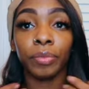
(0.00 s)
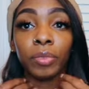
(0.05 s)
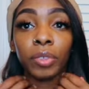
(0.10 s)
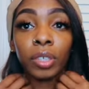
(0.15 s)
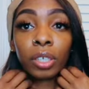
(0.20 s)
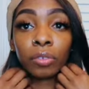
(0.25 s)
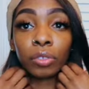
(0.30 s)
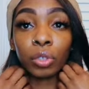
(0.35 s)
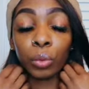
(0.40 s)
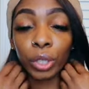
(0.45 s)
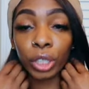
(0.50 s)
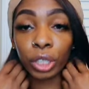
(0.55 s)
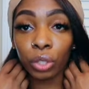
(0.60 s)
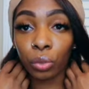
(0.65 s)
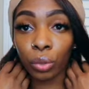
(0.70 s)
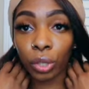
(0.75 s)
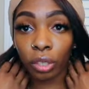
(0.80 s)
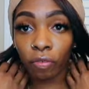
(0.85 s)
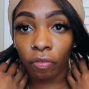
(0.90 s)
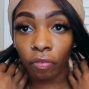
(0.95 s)
of
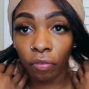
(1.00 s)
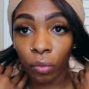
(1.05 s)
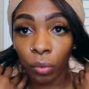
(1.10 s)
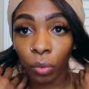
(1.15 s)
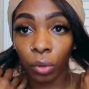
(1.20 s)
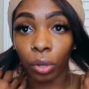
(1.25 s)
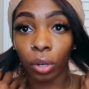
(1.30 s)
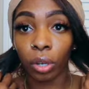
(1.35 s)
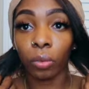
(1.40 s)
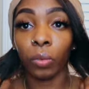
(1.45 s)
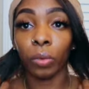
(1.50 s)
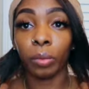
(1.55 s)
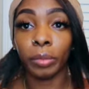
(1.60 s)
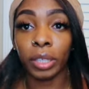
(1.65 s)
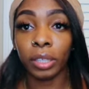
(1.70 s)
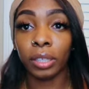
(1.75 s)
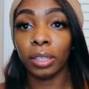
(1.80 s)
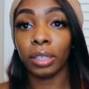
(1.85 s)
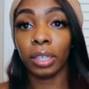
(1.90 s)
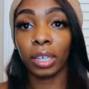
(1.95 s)
2024 will be
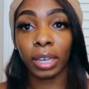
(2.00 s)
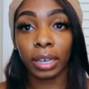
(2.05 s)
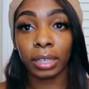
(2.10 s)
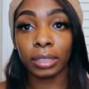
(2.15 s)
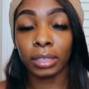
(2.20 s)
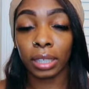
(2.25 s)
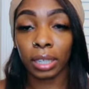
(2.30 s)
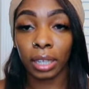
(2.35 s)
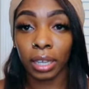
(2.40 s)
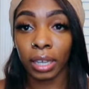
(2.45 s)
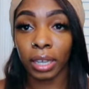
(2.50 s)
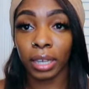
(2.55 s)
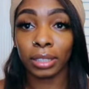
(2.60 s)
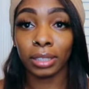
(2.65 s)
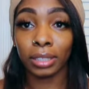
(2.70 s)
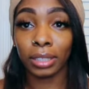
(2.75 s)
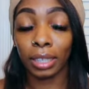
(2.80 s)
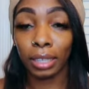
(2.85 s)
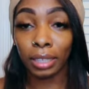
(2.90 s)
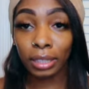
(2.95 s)
the last
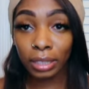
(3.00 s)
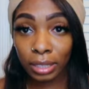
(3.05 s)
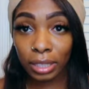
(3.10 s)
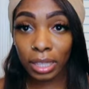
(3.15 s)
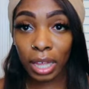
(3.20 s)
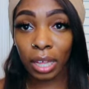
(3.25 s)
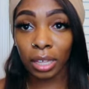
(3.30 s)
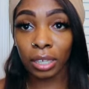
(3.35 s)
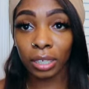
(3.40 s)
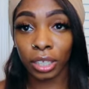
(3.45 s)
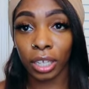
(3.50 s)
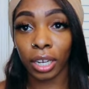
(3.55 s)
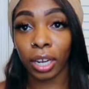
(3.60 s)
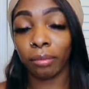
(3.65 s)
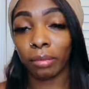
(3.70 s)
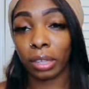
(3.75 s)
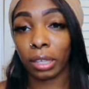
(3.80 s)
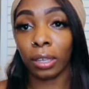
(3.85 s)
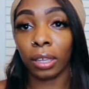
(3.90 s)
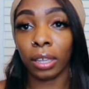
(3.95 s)
class in this college that I'm
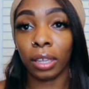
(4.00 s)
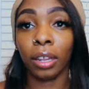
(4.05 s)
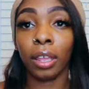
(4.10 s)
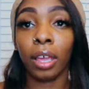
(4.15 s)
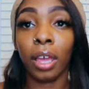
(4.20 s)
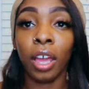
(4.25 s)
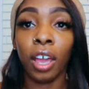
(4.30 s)
in